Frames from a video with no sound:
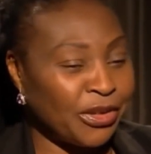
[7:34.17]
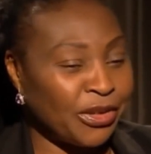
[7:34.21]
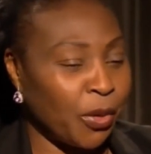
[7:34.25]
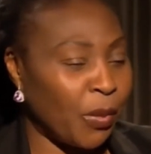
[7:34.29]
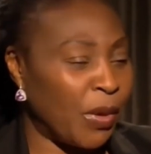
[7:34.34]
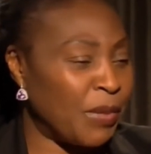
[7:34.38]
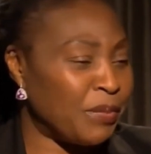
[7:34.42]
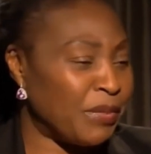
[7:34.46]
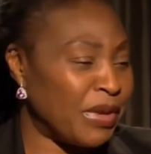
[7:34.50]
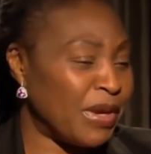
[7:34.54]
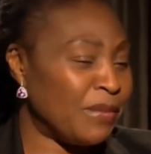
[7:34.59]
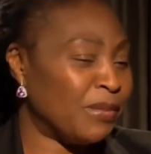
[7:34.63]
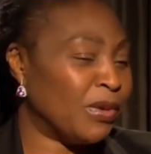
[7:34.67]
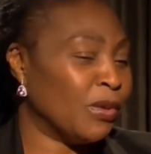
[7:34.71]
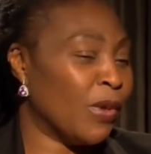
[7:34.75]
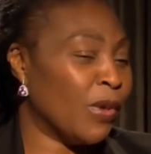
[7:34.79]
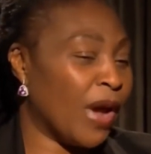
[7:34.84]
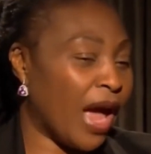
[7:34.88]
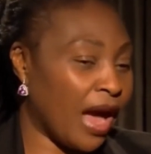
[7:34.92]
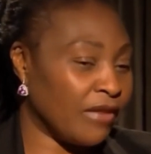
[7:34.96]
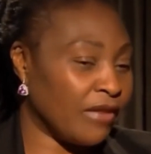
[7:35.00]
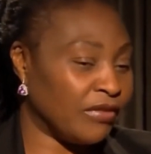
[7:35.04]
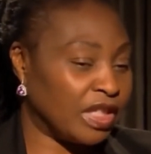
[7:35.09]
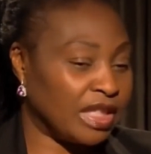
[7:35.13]
You know, when people
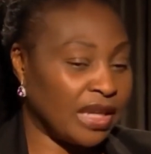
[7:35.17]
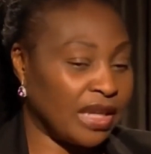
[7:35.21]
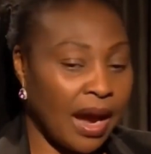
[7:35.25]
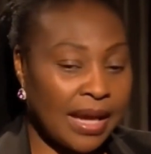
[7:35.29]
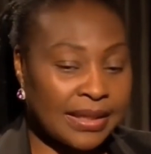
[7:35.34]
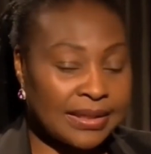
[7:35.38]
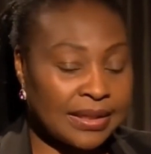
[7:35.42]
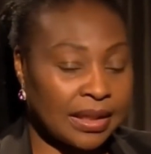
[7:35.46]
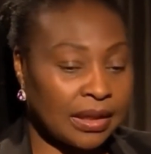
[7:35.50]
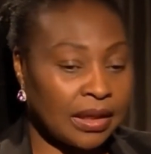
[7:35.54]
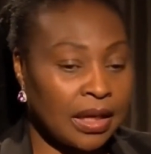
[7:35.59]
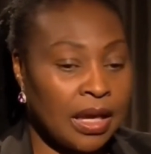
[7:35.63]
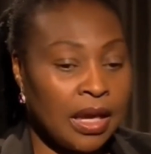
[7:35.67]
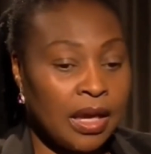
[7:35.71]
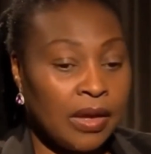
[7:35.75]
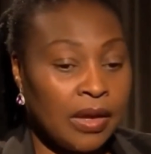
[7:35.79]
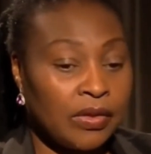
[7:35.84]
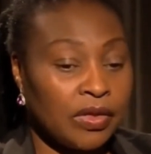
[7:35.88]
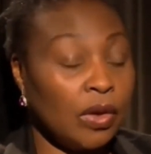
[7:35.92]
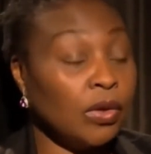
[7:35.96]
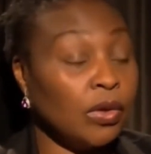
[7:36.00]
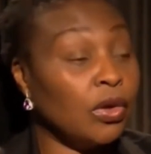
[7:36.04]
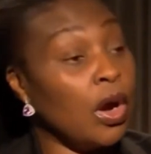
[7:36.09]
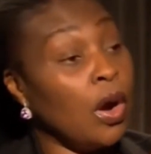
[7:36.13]
were advertising,
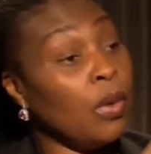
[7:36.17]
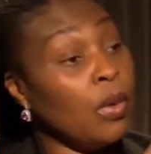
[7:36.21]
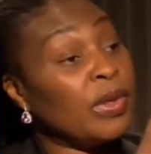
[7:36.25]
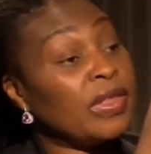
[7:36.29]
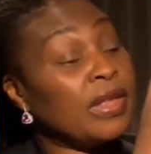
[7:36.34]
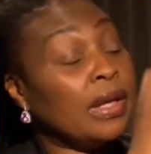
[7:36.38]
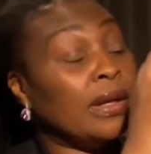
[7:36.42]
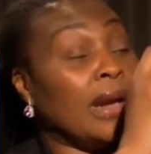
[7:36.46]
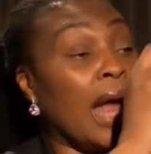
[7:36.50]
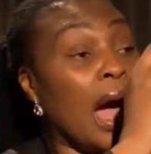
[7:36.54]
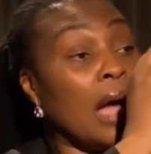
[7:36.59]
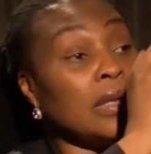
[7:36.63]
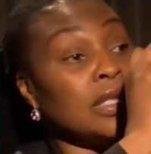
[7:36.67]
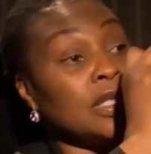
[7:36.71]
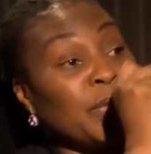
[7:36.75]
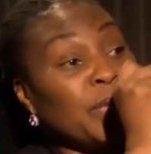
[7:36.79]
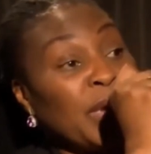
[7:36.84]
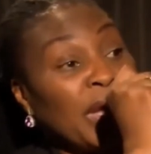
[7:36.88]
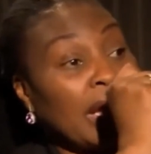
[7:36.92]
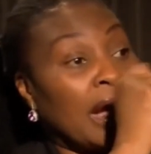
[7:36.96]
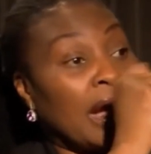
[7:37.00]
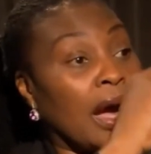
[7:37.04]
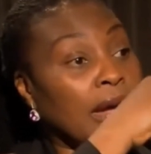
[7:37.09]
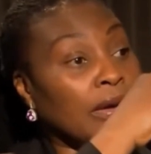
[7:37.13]
they'll go with a
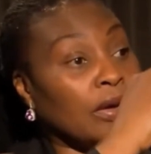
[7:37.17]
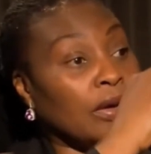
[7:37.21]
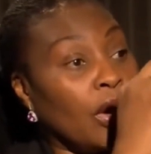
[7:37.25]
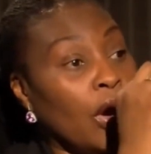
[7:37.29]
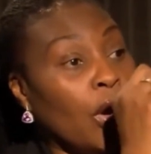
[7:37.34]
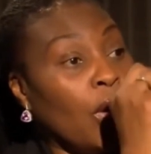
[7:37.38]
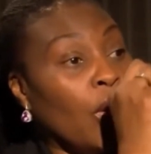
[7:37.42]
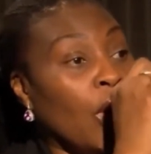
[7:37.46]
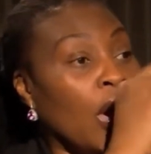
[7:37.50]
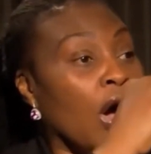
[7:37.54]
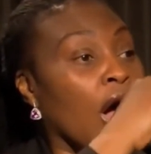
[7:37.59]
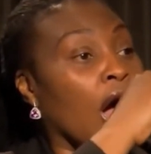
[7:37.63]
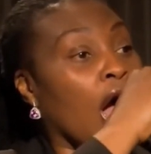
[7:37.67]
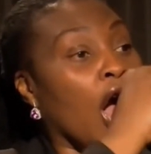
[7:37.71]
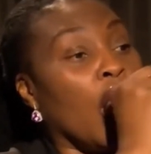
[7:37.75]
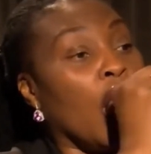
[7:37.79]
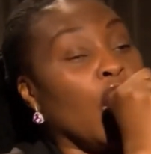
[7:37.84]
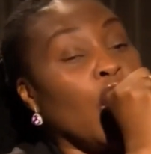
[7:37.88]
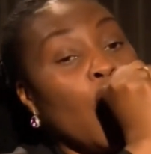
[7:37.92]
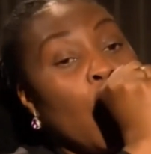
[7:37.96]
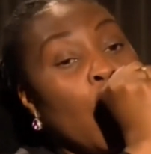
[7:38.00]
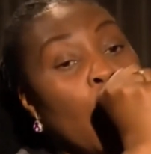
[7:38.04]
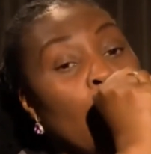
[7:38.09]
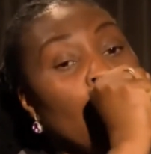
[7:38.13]
loudspeaker and go,
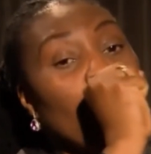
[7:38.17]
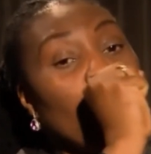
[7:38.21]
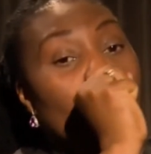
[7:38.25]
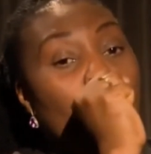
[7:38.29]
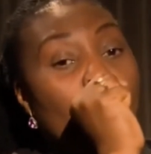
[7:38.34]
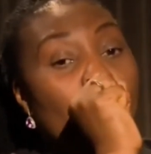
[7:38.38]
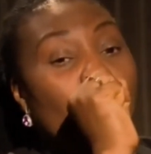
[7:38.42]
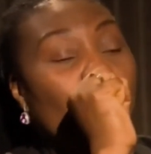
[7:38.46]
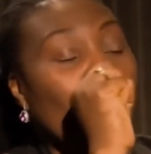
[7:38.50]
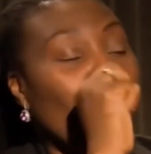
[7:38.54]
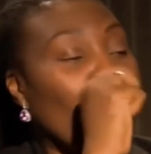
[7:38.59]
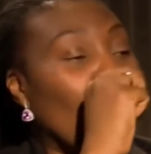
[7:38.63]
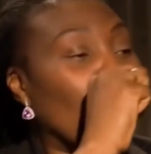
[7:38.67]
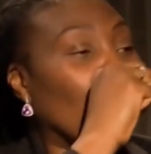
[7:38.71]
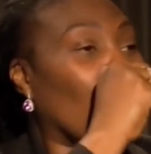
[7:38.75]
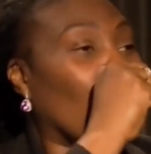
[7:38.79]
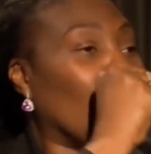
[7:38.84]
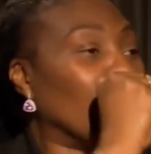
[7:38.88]
hello, hello,